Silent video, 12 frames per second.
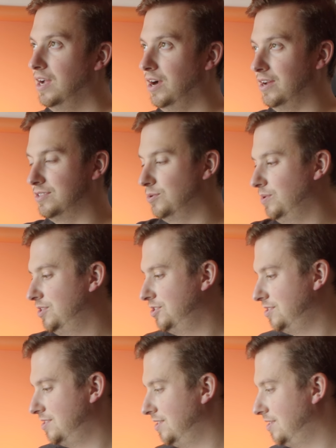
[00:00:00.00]
All right, so we
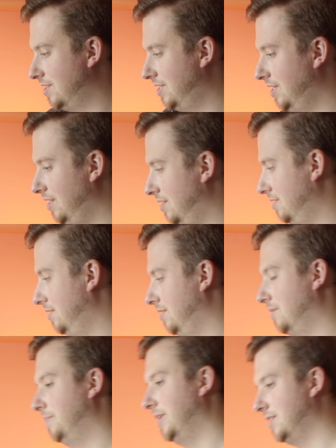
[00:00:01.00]
adjusted the key a
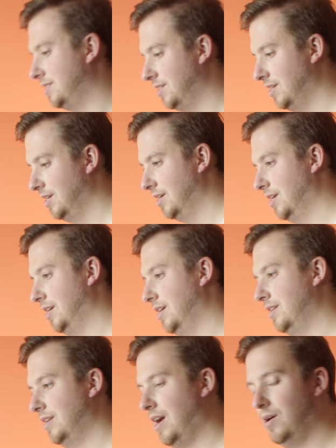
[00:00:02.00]
little bit.
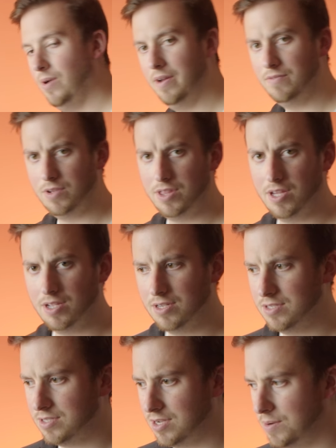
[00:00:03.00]
And now everything
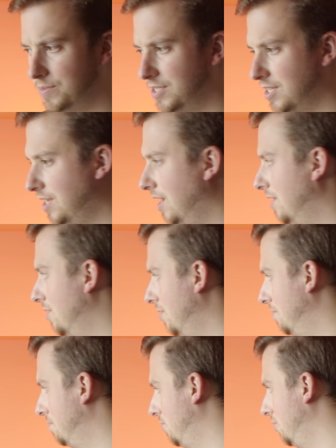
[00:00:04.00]
is coming
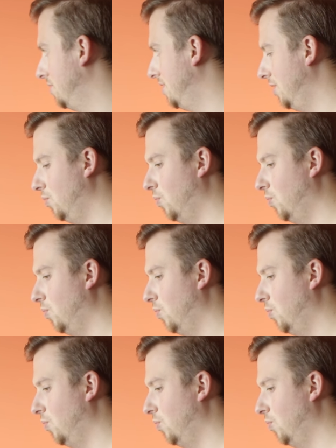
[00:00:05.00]
together pretty